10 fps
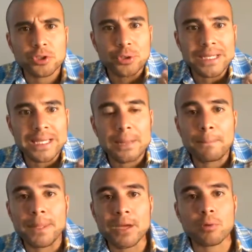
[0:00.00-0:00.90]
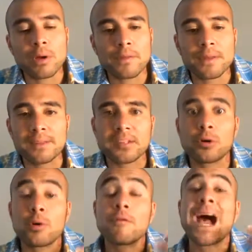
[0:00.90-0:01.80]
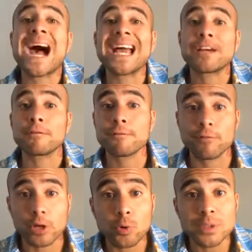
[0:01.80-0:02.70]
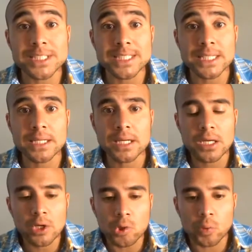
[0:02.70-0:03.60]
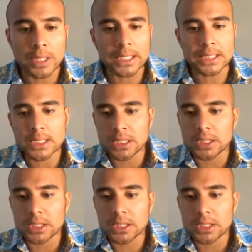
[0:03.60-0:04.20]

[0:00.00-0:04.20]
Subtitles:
drinking and being around things that are of higher frequency, right?